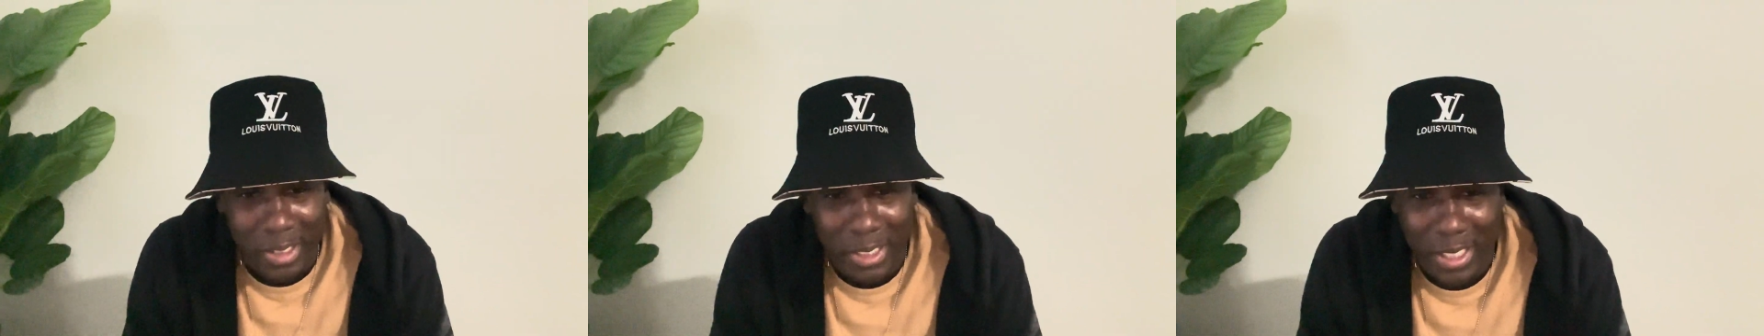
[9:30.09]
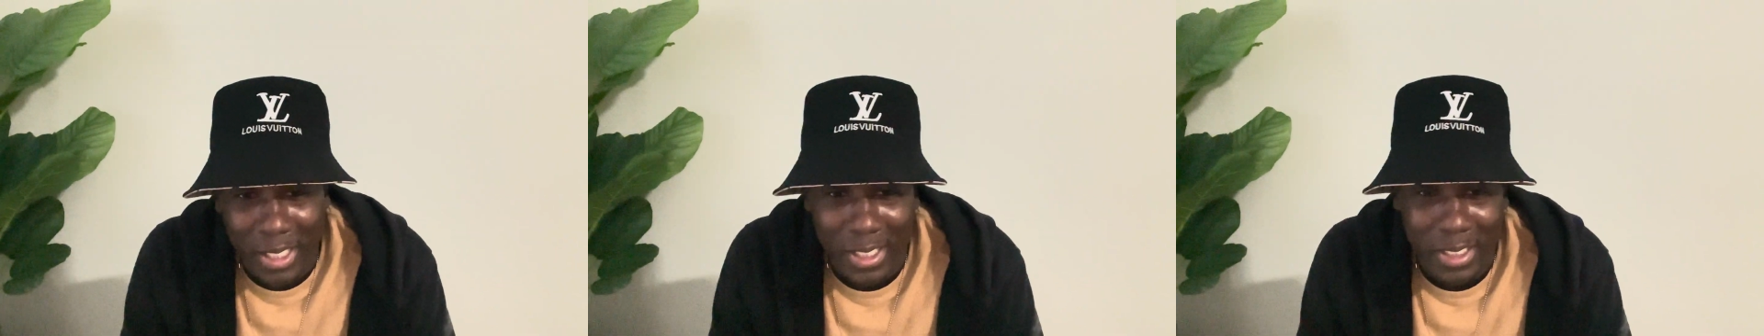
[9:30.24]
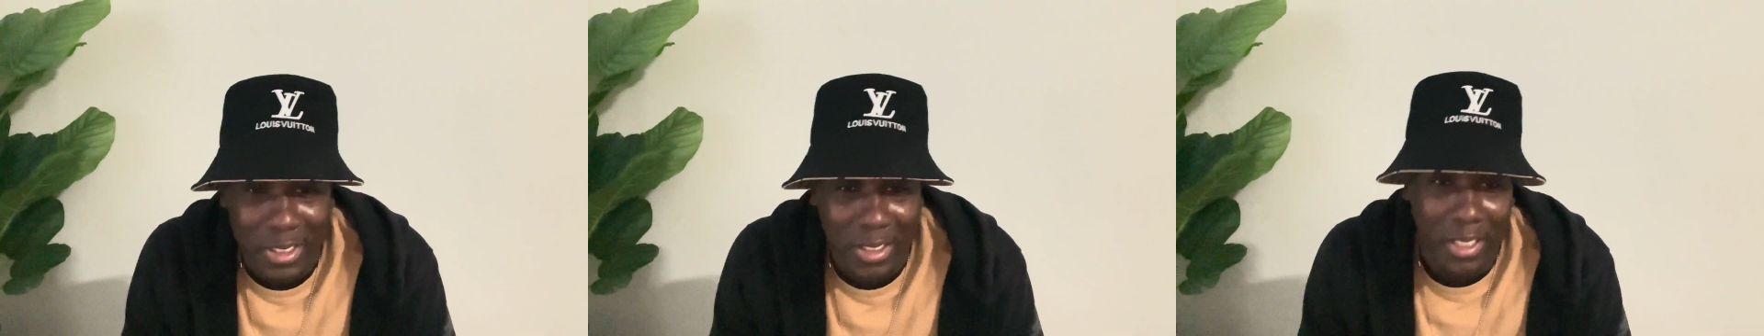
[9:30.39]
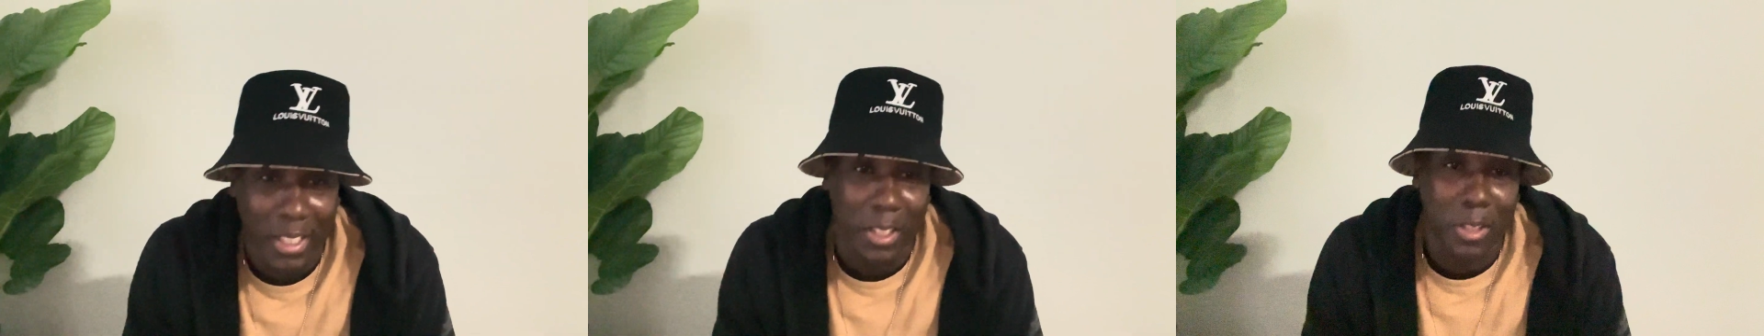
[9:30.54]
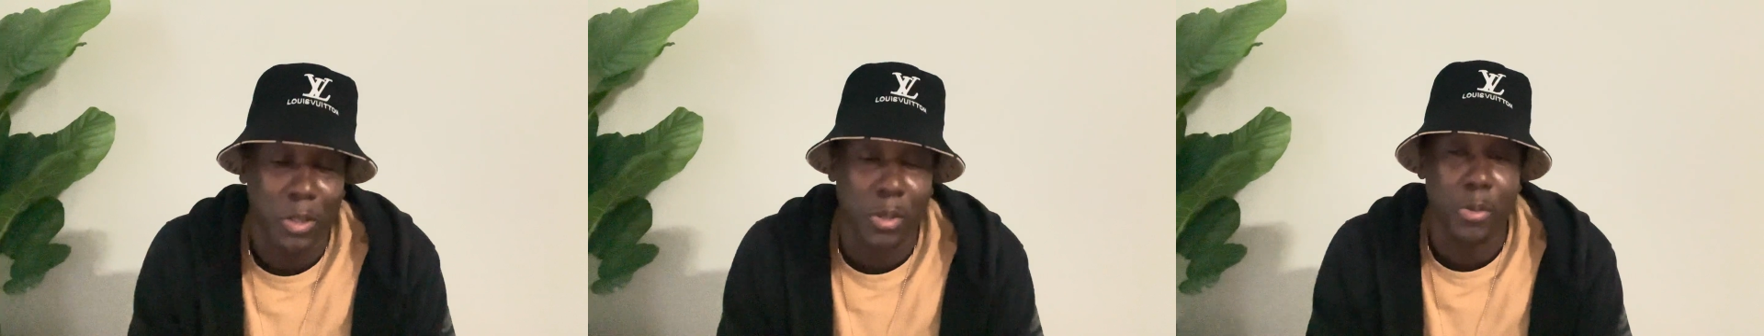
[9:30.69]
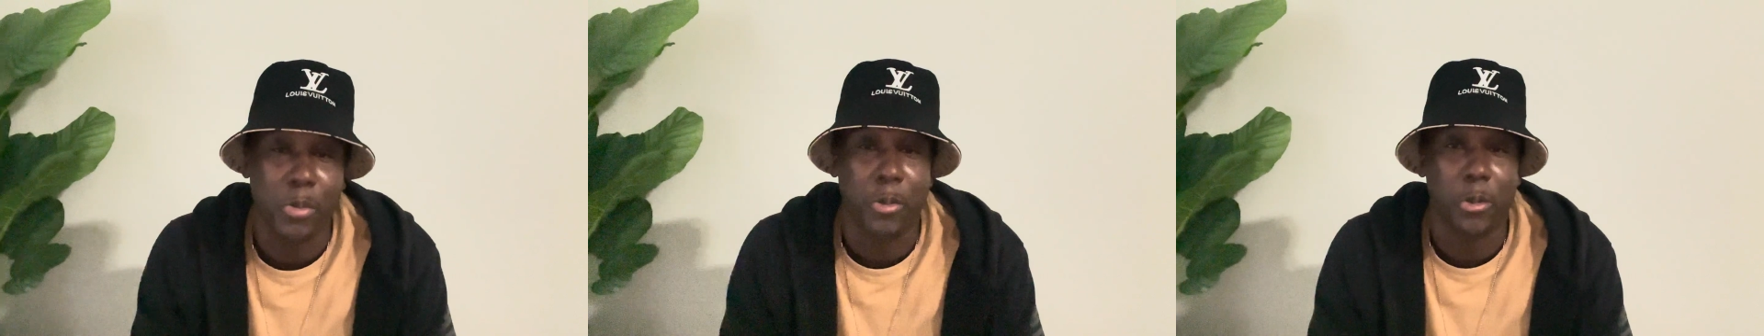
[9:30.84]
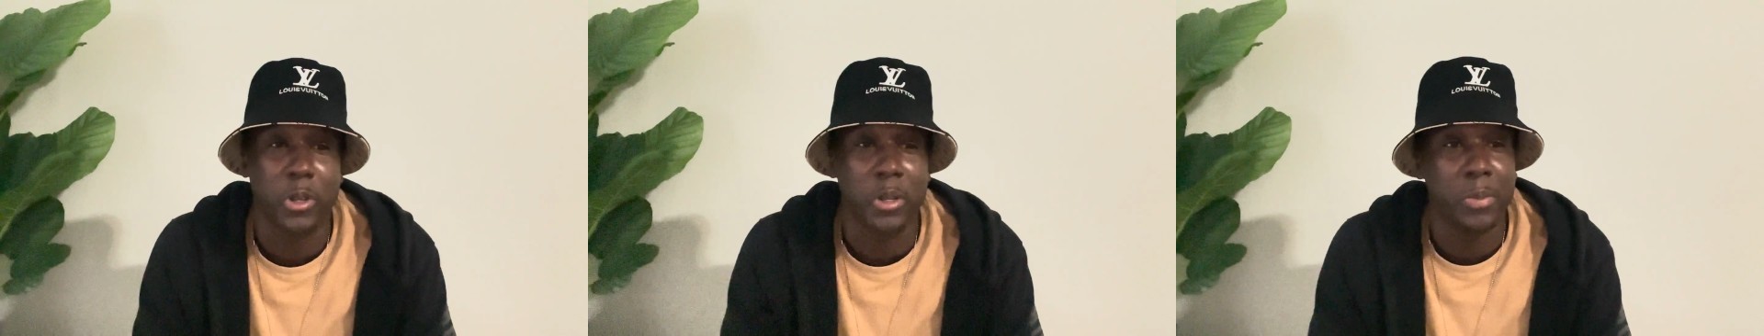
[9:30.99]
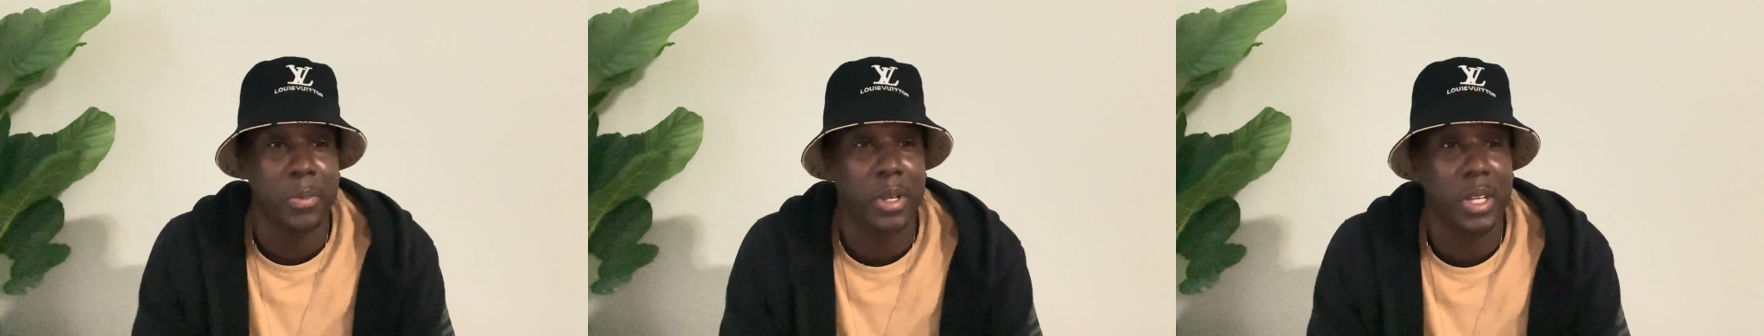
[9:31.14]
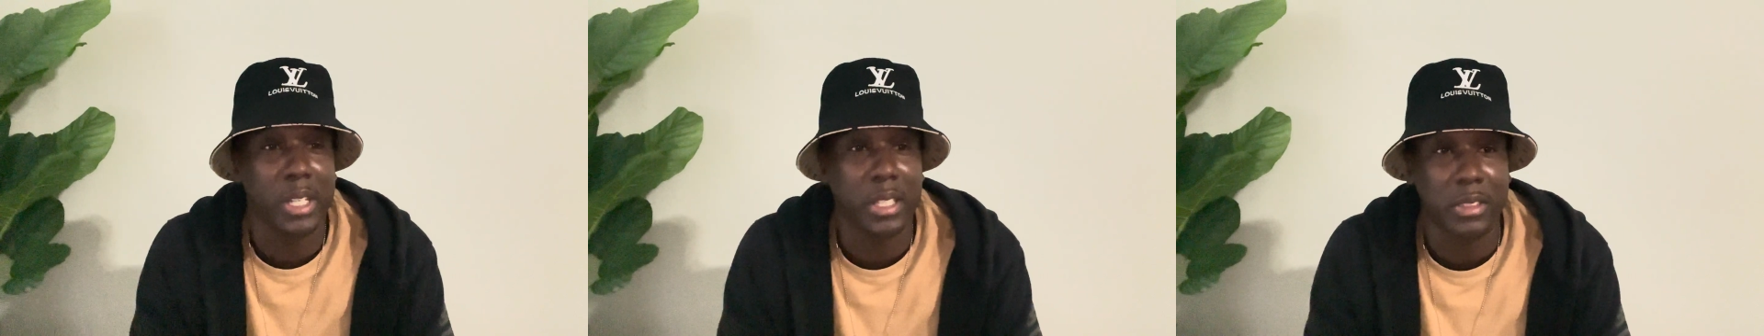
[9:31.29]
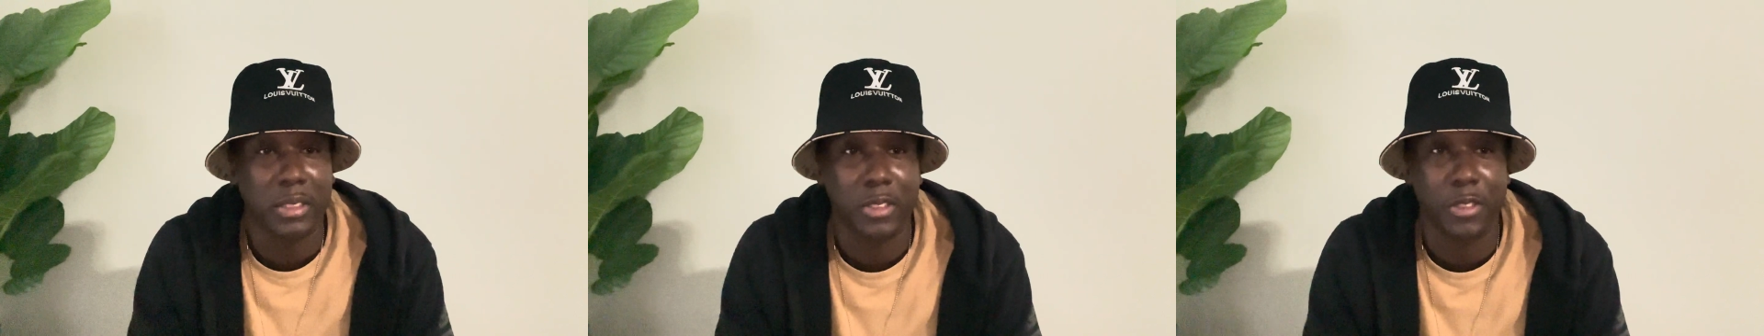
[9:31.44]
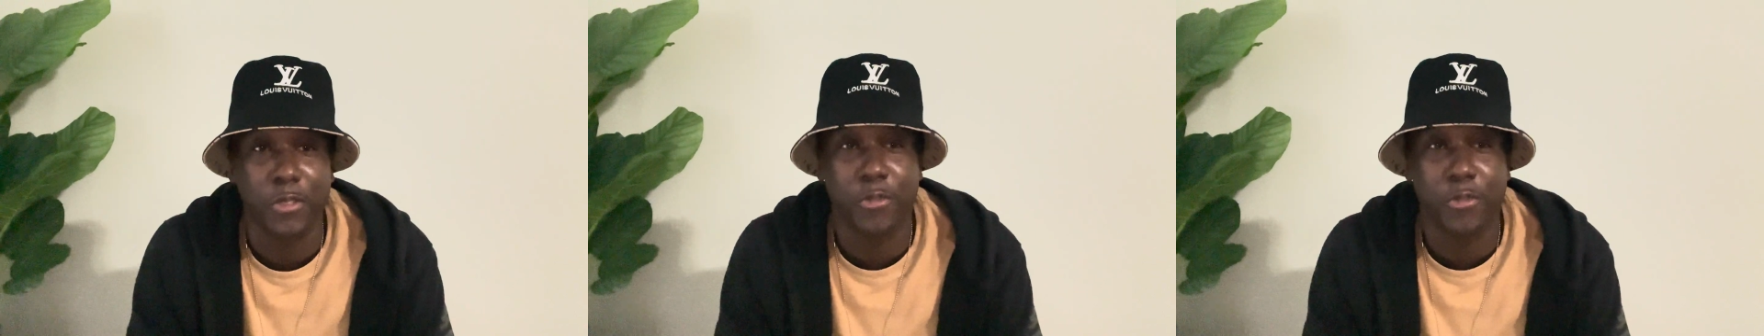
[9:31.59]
it can take up 3 months to